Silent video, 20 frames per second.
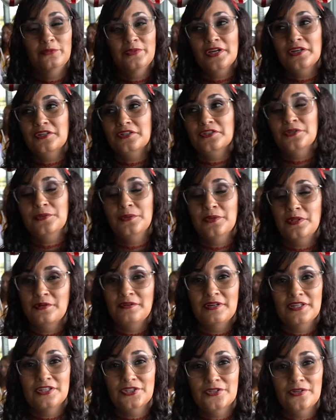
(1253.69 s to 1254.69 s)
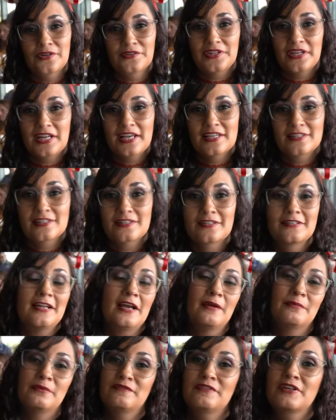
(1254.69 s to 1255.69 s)
there's no other restaurant that has a
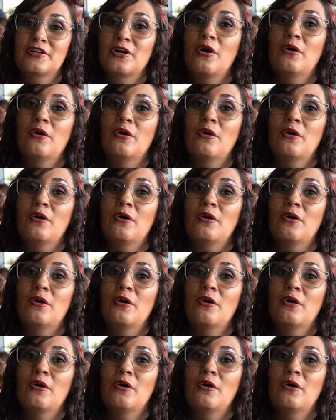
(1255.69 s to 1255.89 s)
stamp of their